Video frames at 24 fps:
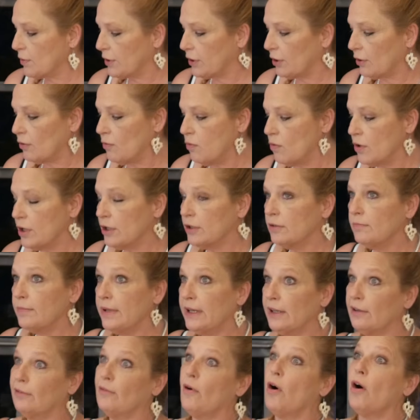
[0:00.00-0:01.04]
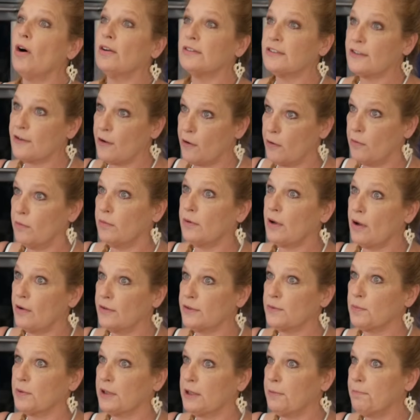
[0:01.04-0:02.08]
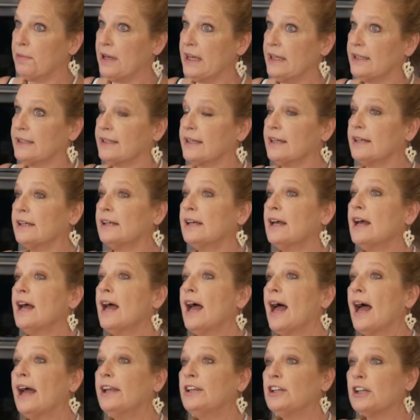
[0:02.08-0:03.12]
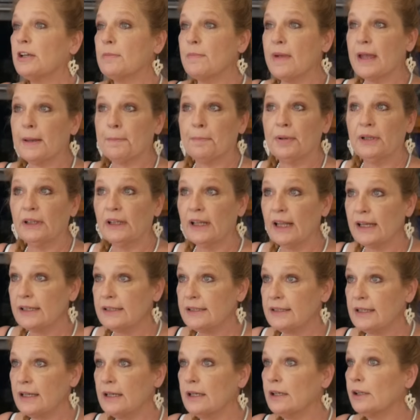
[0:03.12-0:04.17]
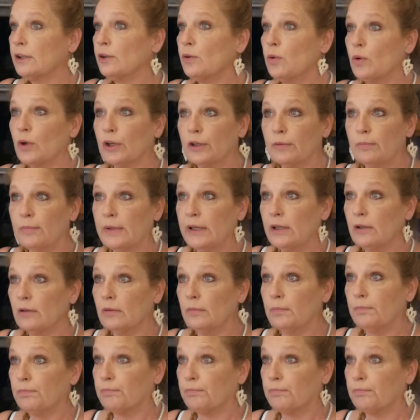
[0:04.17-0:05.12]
With the cornmeal also goes with the pizza, and you can make polenta, cornmeal,